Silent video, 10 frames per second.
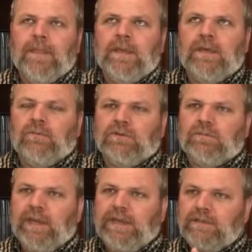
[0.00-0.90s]
it was
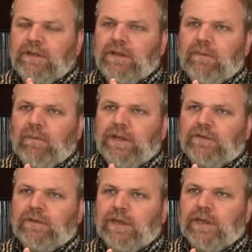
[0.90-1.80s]
basically a way
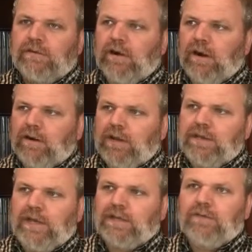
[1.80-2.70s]
to get our
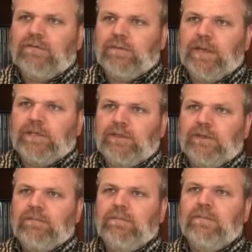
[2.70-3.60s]
contact
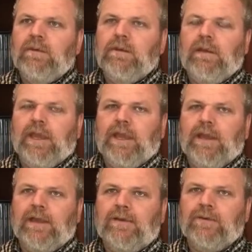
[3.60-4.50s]
information
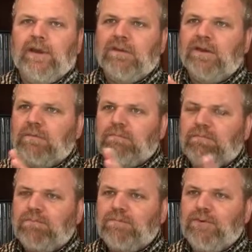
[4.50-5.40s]
and a bit of a
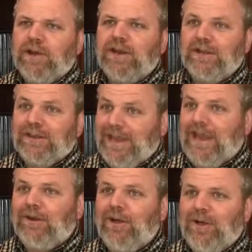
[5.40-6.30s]
product
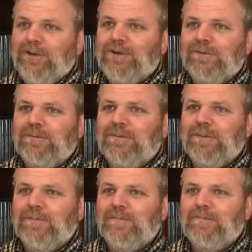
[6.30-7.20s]
catalog
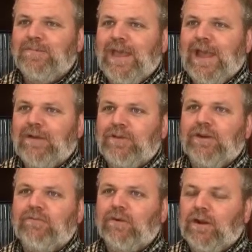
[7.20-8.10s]
out
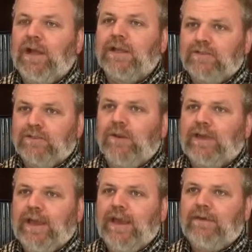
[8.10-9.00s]
there for clients to
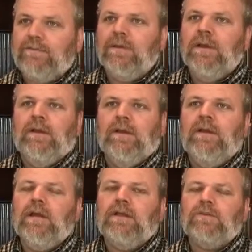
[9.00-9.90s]
look at.
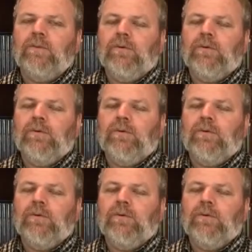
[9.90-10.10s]
And so we